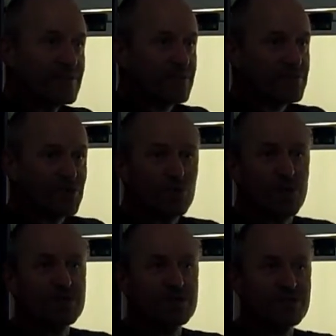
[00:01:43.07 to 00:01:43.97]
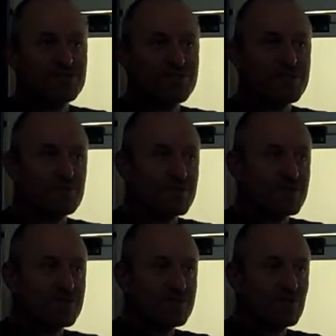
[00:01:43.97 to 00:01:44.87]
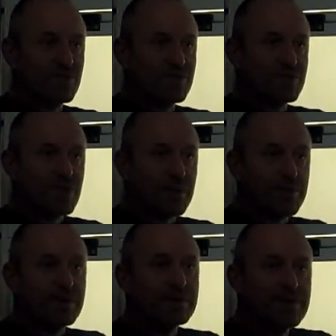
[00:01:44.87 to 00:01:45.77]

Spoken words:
So those two questions really: whether the copper